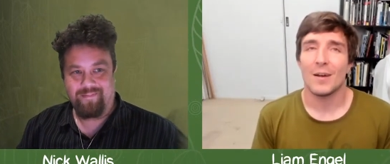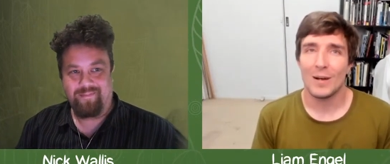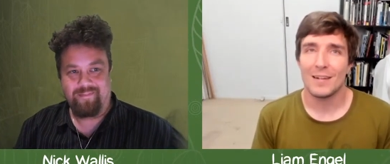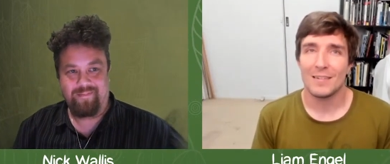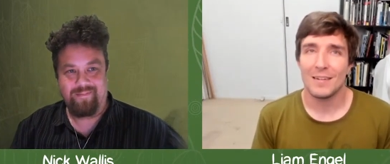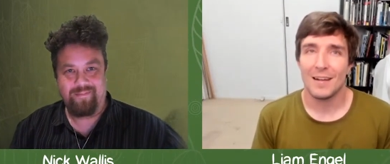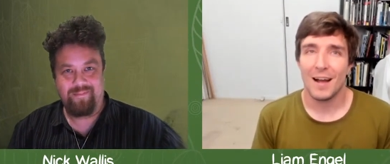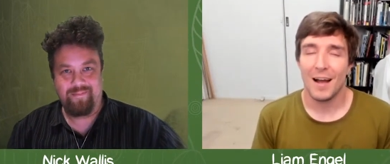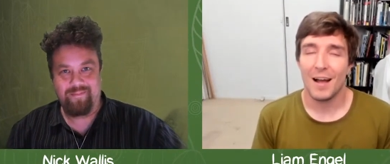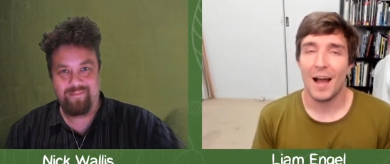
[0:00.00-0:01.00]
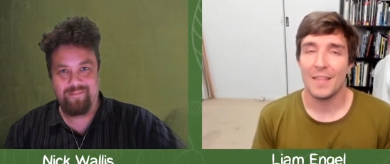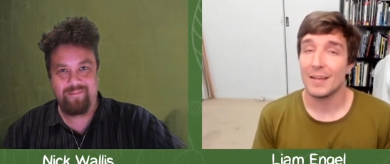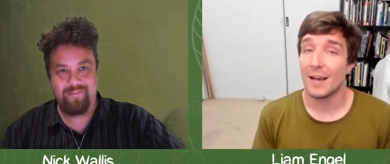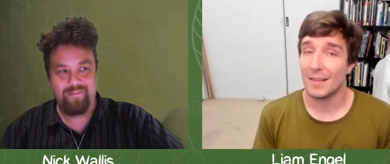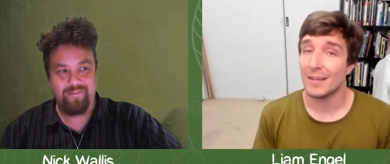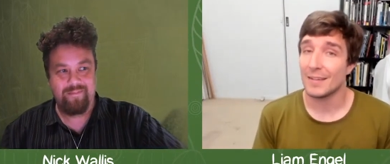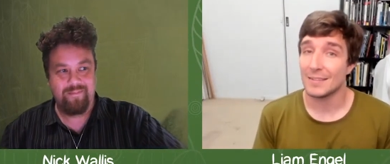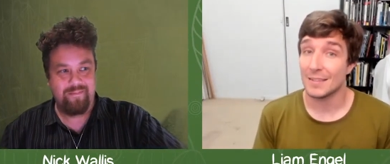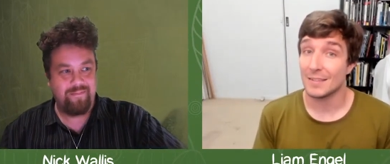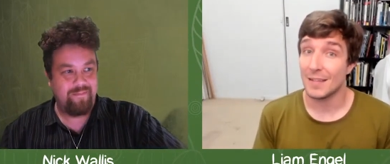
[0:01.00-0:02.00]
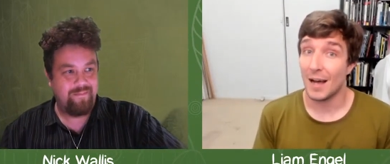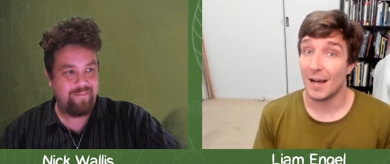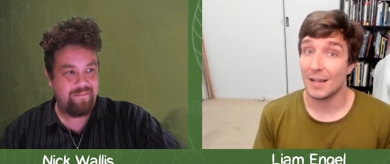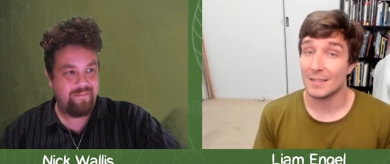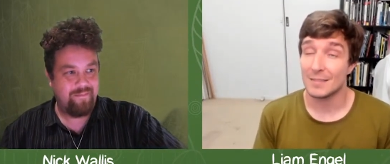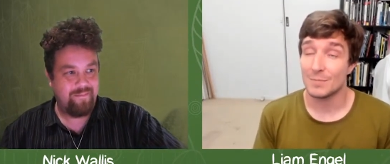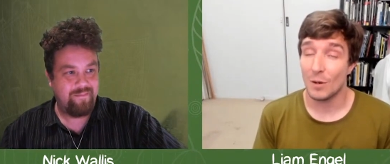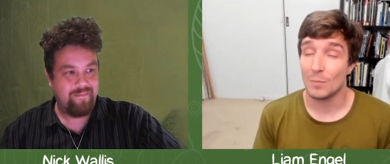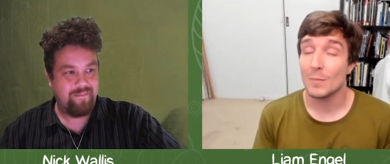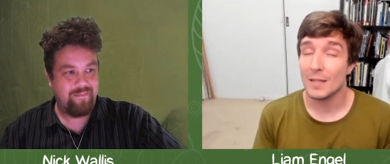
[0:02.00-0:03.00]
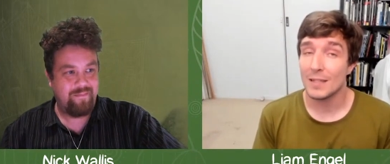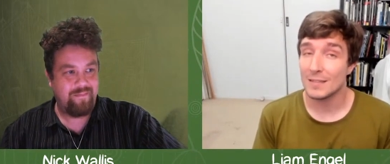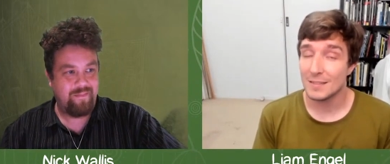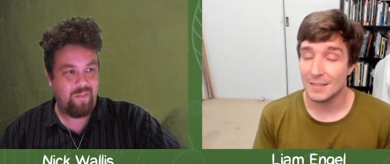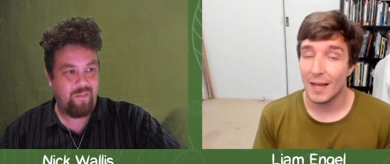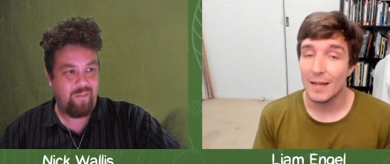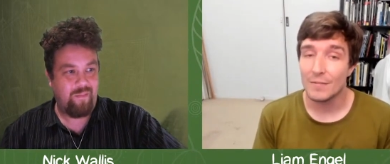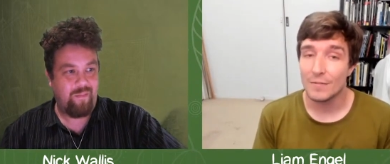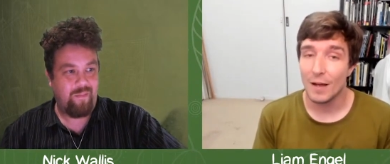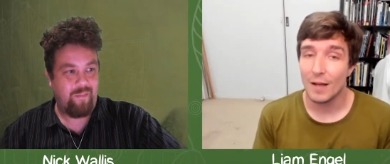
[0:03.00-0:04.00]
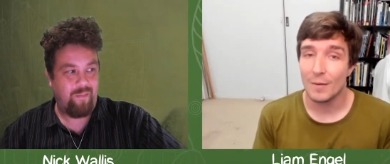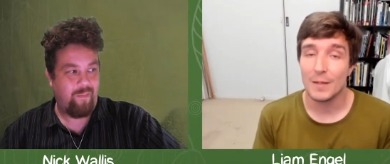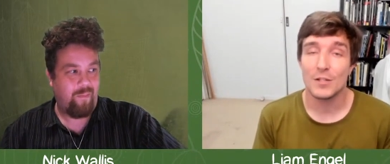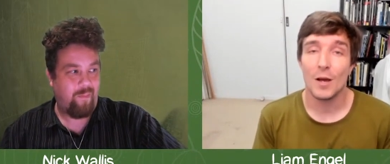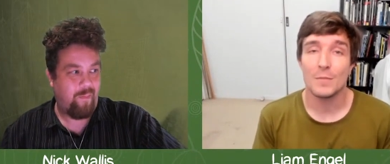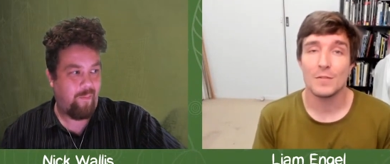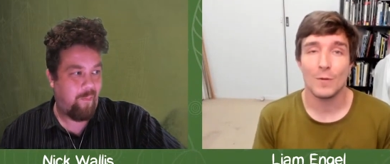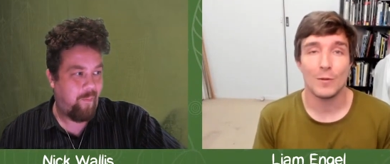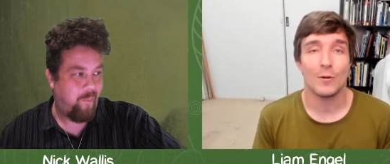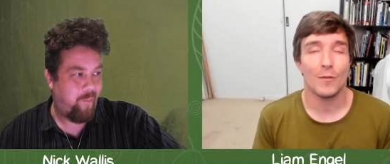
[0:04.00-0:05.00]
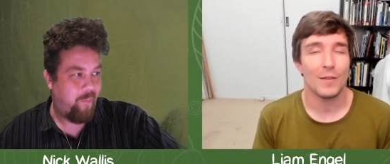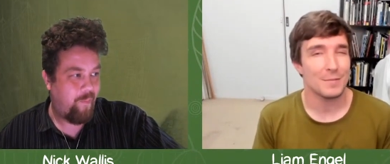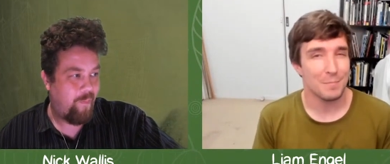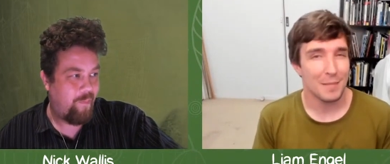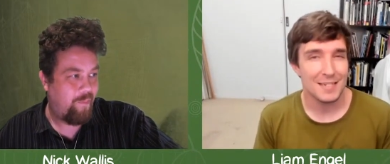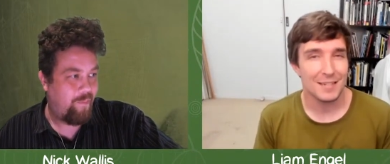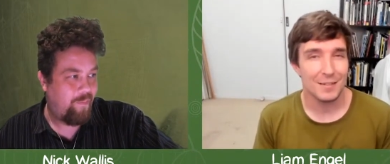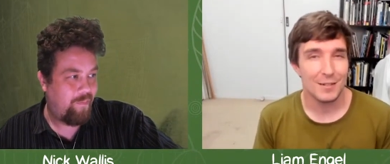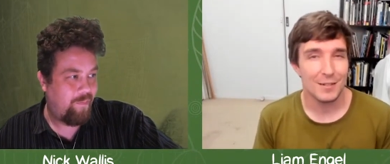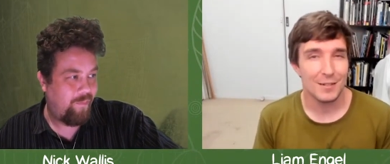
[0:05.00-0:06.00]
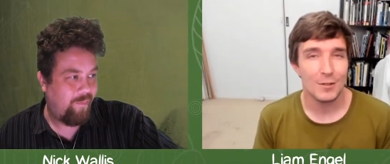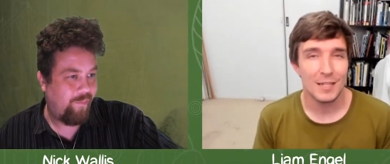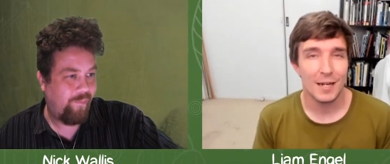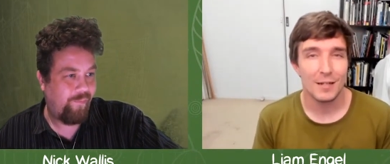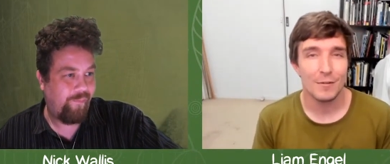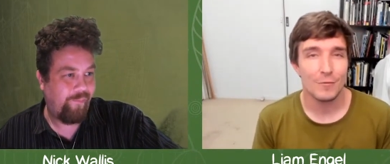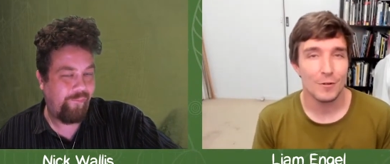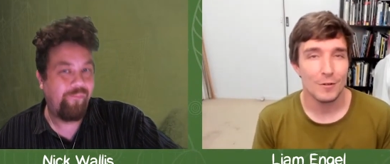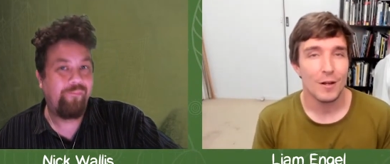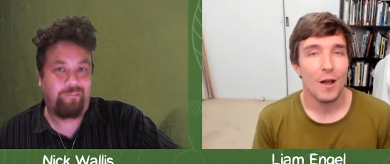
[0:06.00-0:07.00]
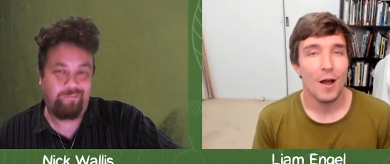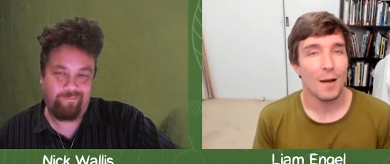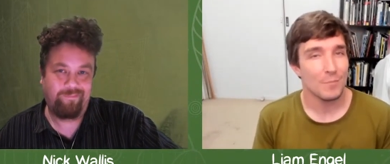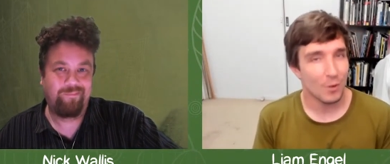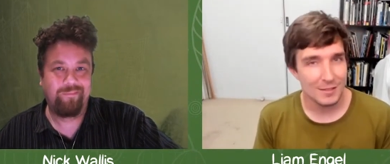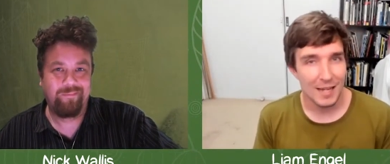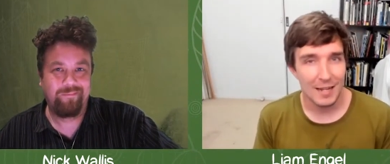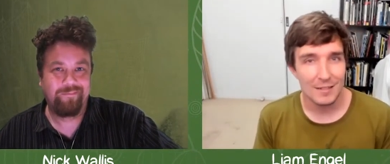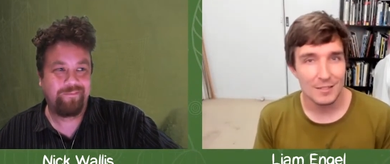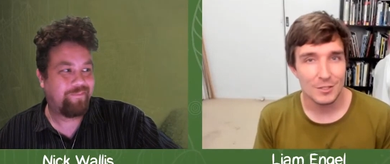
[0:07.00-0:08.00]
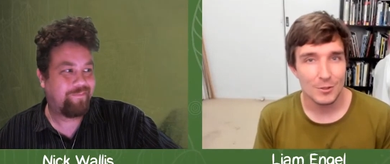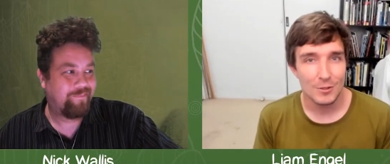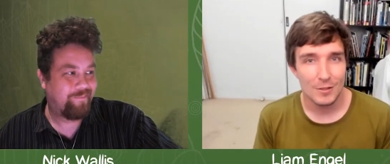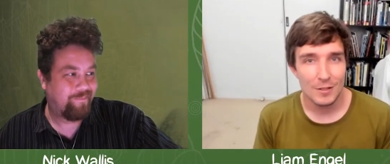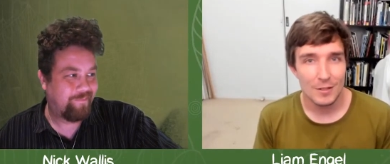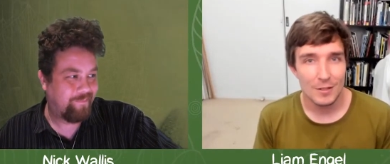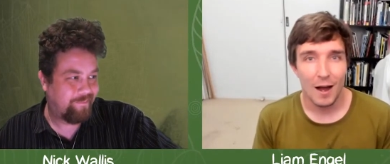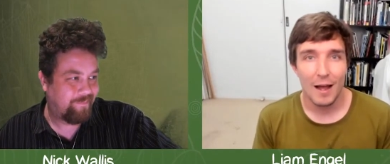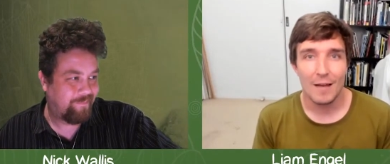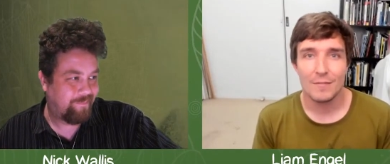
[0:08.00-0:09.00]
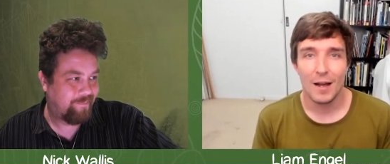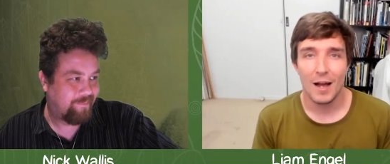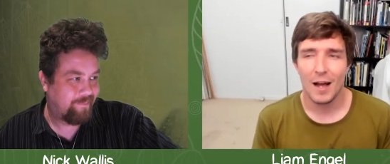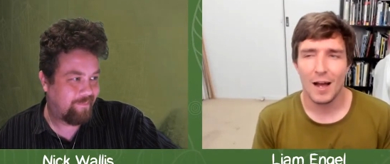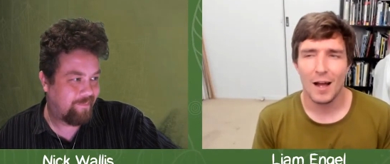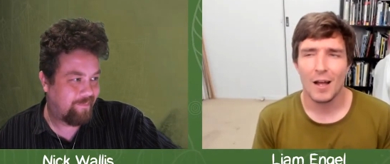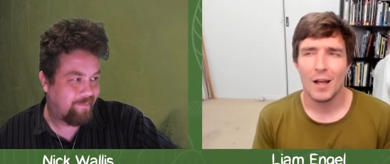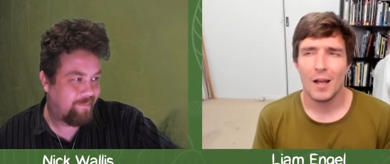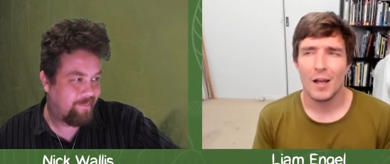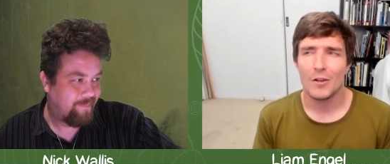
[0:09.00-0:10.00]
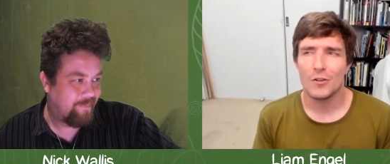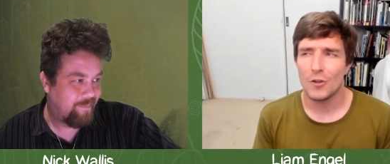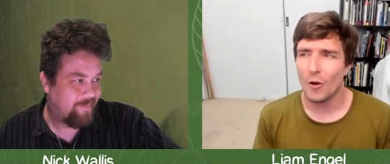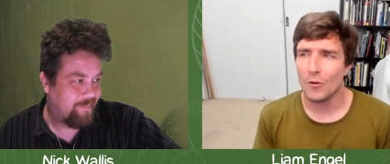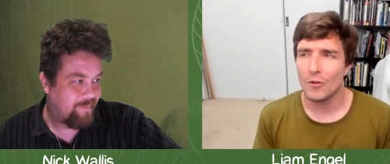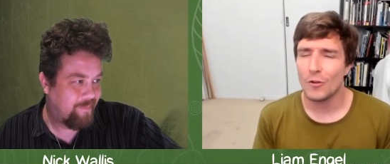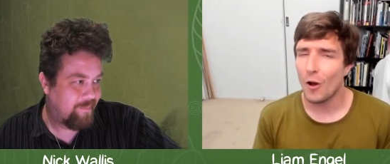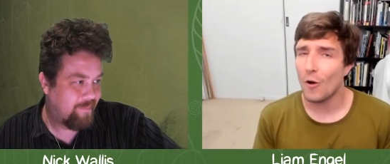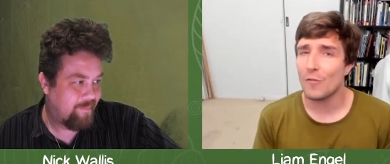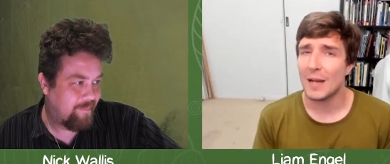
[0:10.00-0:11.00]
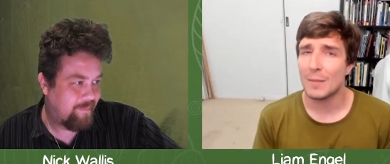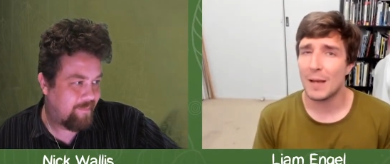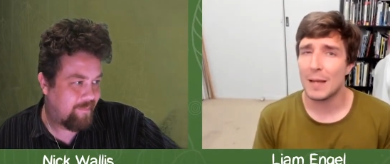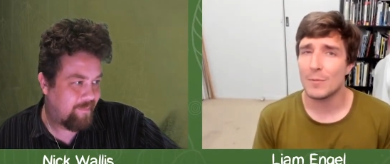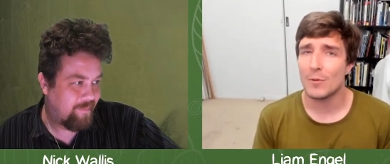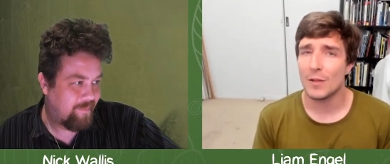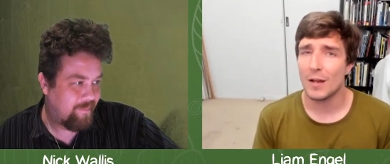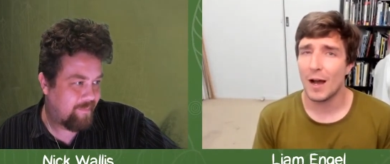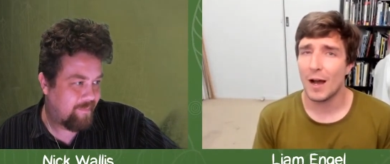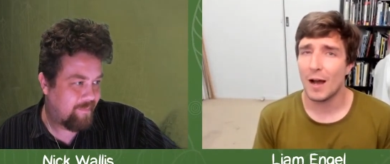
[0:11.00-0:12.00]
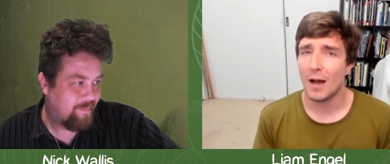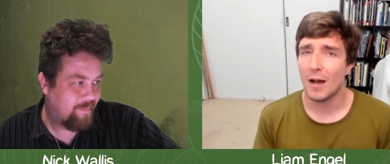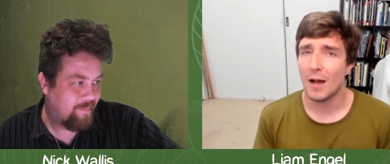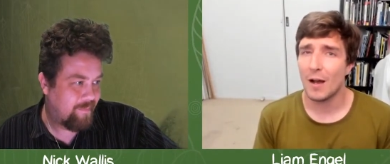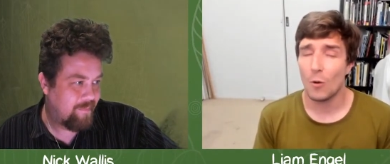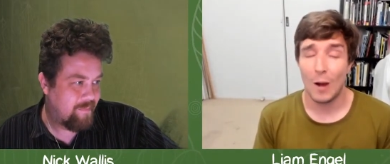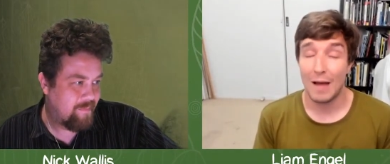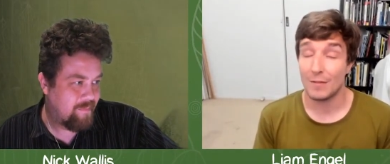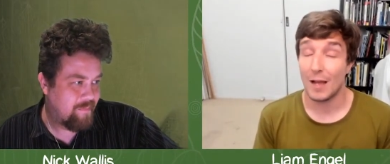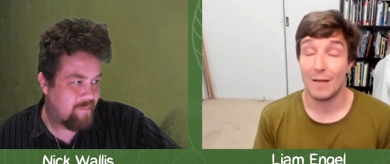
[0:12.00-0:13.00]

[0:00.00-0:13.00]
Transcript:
Speaker 1: well... I think I think it is uh, probably safe uh, in terms of whether or not there's mescaline content in the fruit. I'm not exactly sure. I uh, don't know of many people that are, or have